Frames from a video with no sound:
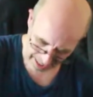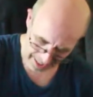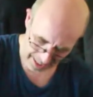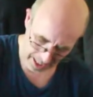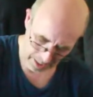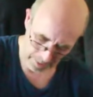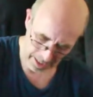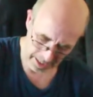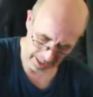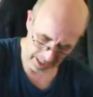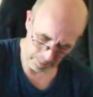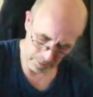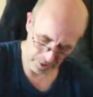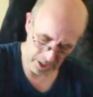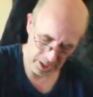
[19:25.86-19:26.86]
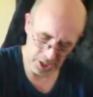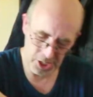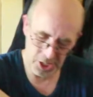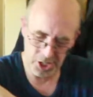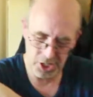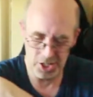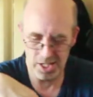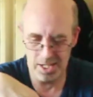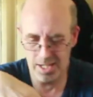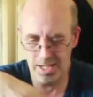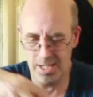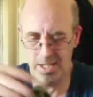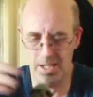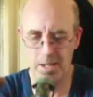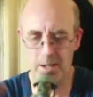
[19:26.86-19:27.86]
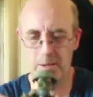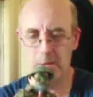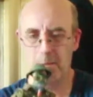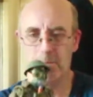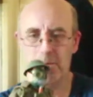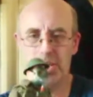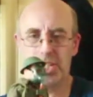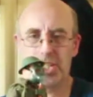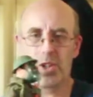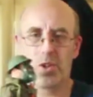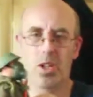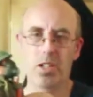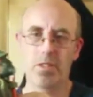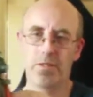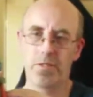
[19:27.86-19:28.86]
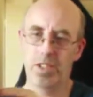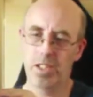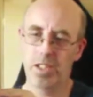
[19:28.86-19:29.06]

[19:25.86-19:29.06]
Then we had the British kind of